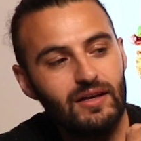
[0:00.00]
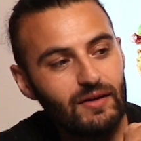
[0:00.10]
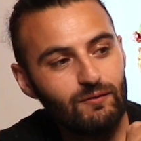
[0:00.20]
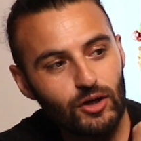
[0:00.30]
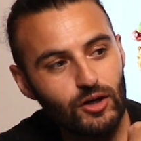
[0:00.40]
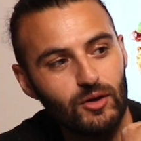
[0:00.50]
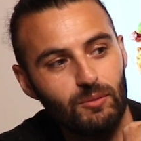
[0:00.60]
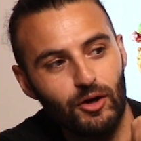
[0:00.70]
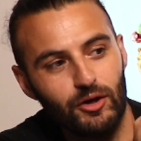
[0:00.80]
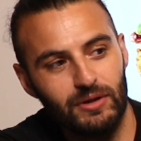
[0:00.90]
they've got it on the
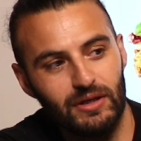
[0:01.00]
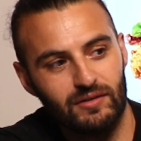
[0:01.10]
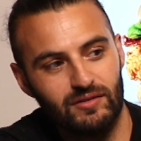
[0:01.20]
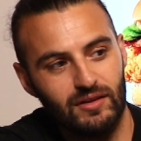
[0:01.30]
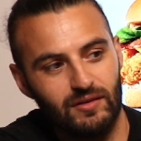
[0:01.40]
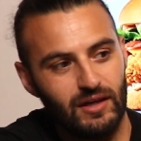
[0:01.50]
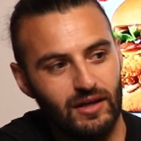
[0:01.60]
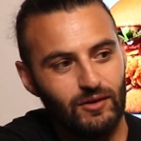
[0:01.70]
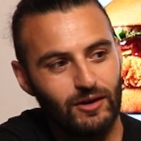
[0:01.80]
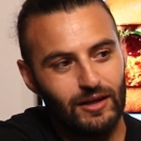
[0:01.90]
bottom here. See there,
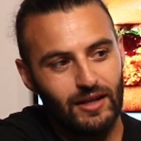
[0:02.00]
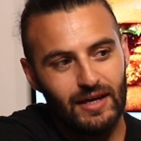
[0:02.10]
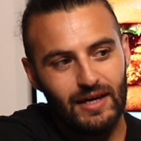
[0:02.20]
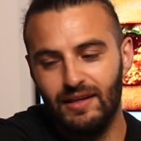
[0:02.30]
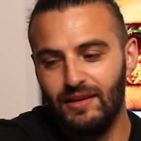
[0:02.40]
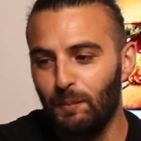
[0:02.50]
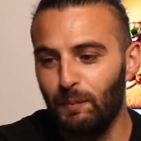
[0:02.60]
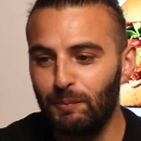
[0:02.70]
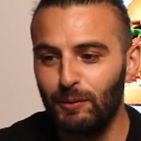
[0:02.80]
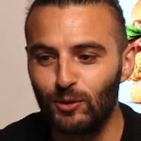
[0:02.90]
if I go like that, the
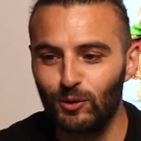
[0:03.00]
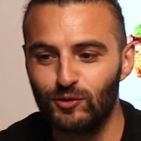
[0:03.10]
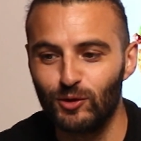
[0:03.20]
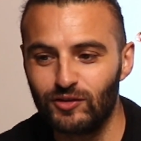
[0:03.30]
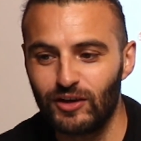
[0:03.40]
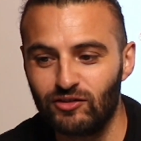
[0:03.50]
peppercorn sauce, I